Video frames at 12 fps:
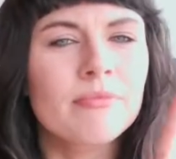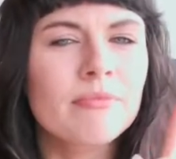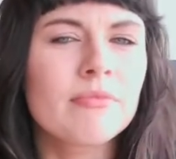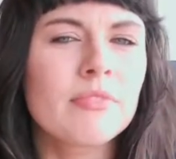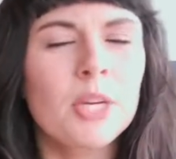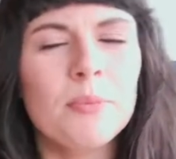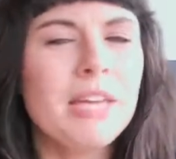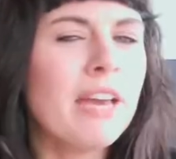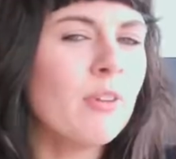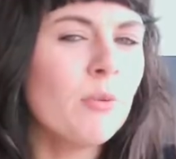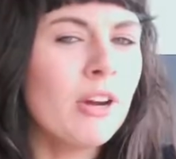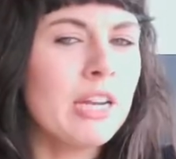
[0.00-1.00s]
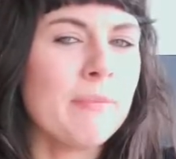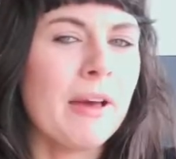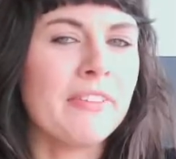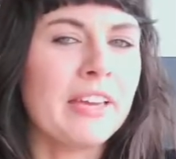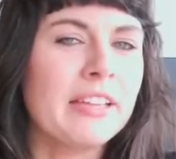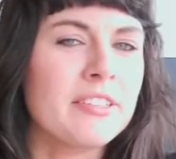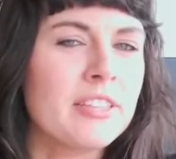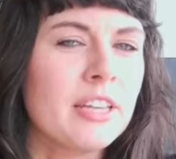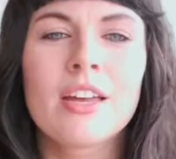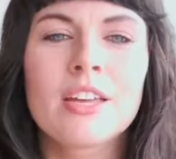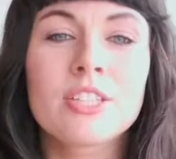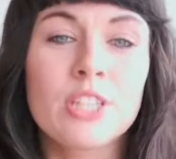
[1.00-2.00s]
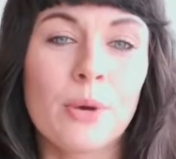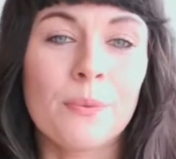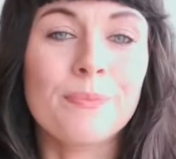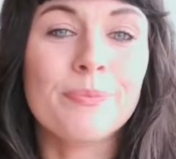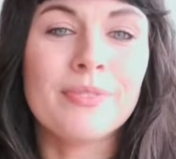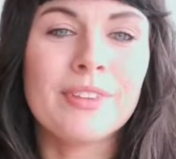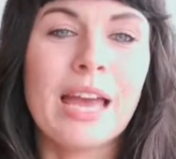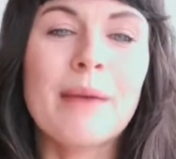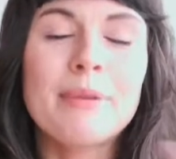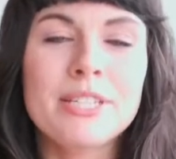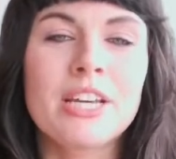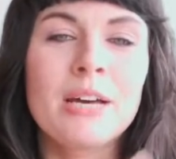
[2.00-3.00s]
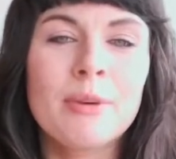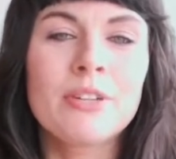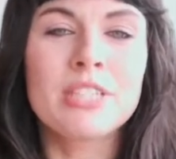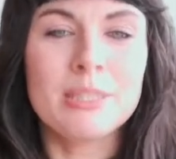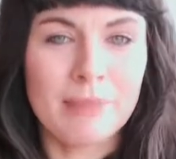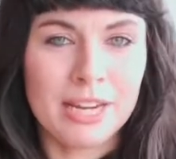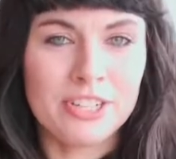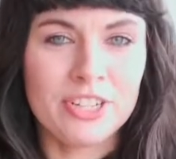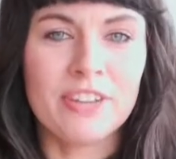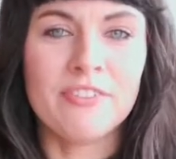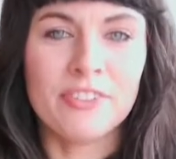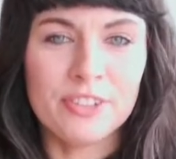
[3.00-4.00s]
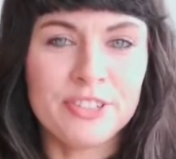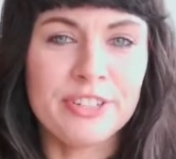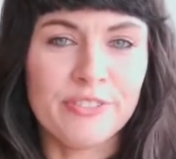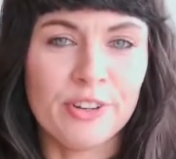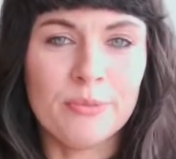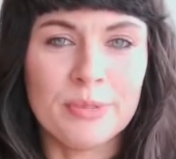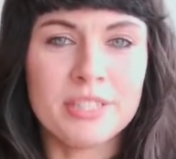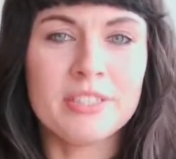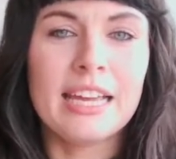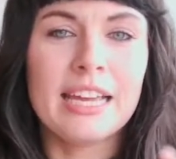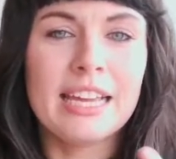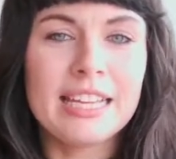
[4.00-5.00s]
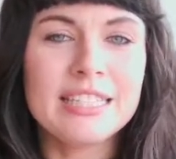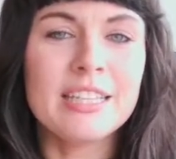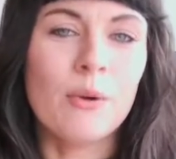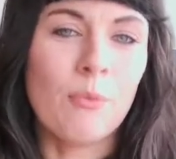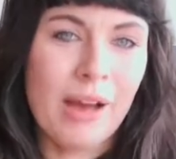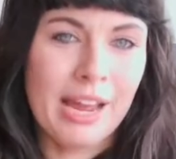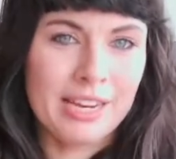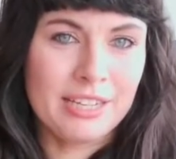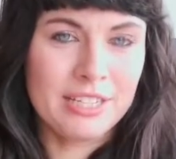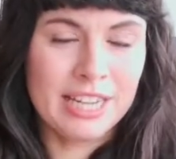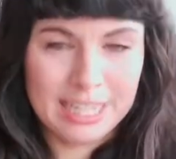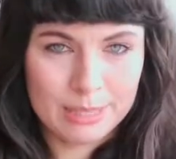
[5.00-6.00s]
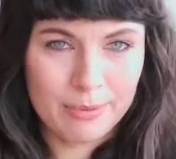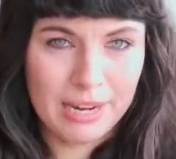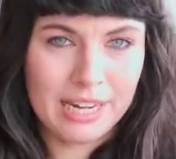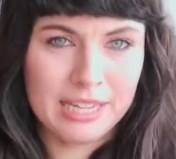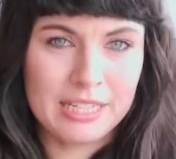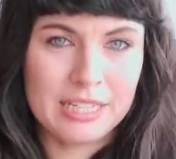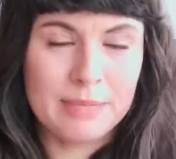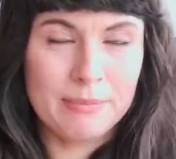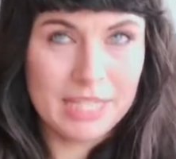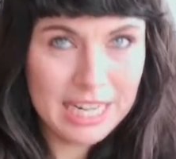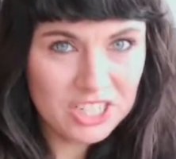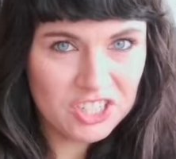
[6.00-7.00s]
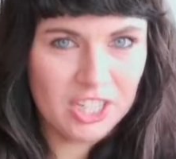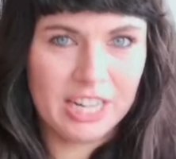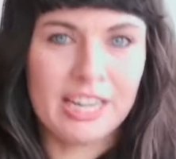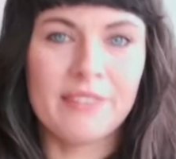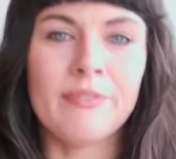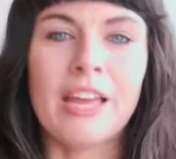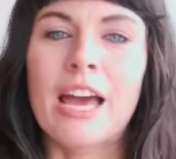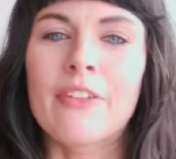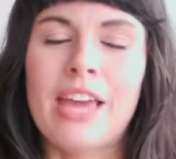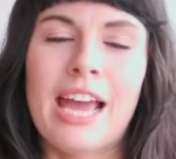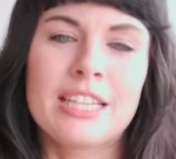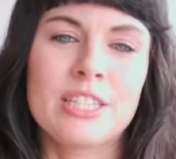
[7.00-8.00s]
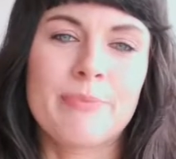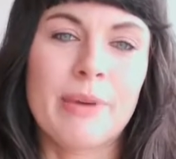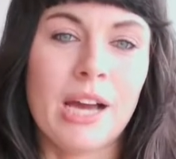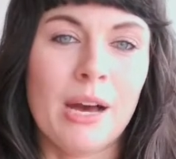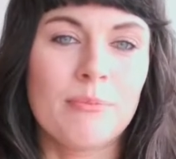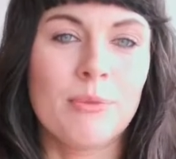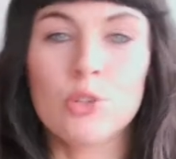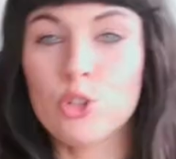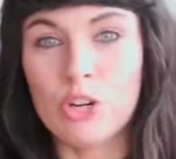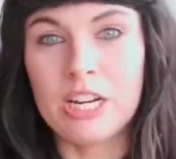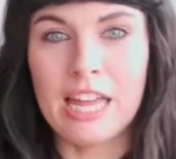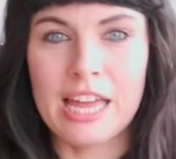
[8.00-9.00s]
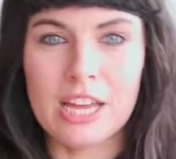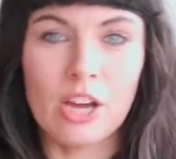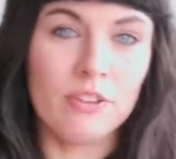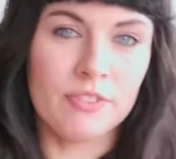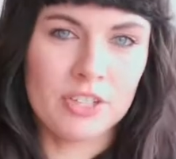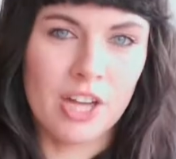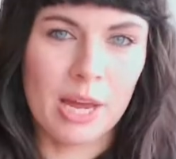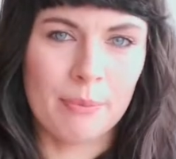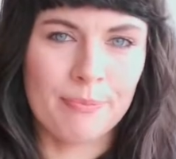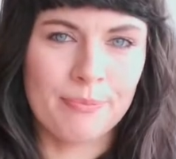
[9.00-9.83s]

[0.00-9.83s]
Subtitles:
Nobody ever worried about the Ents though. So, epidermodysplasia verruciformis is a way to explain, potentially, how the Ents become more tree-like over time.